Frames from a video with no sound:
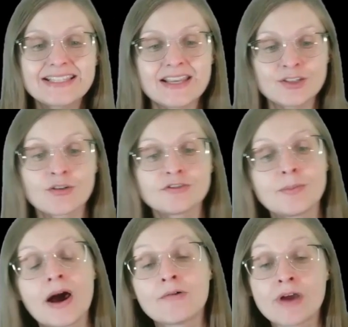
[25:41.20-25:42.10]
the soft
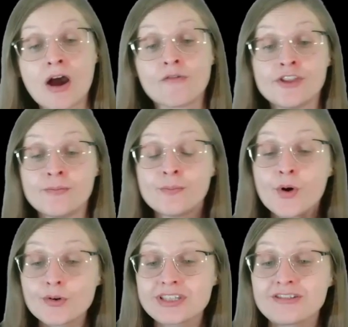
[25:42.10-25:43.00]
power of the
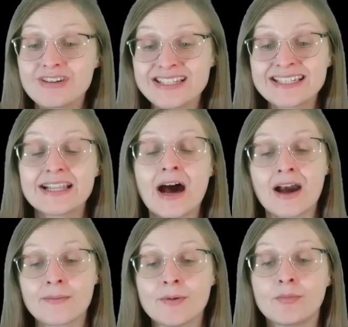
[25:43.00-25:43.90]
most recent
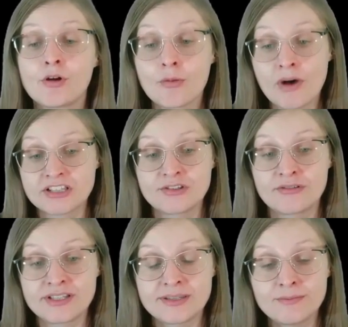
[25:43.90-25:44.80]
Acme blockbuster
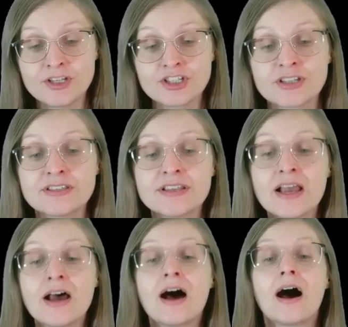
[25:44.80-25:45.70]
exhibitions,
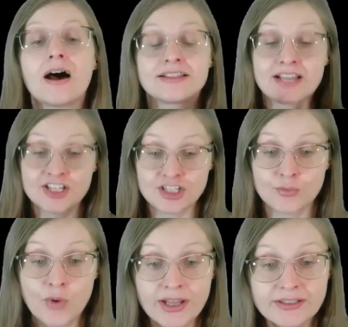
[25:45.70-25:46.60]
such as
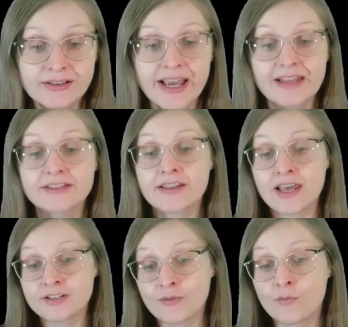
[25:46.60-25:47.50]
Wonderland,
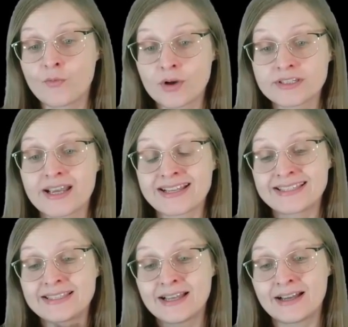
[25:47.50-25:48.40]
that was
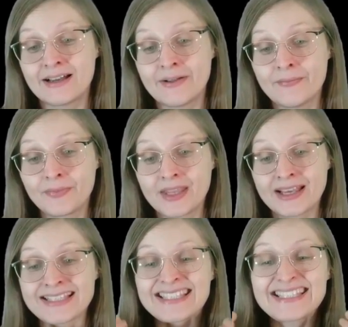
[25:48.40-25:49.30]

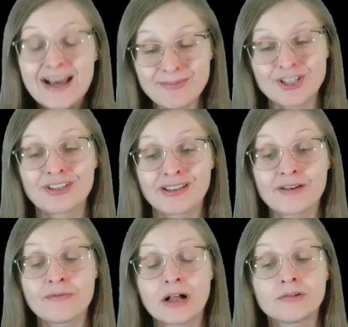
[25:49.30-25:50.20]
exceptionally
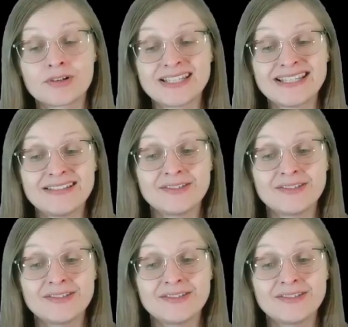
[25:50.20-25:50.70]
well received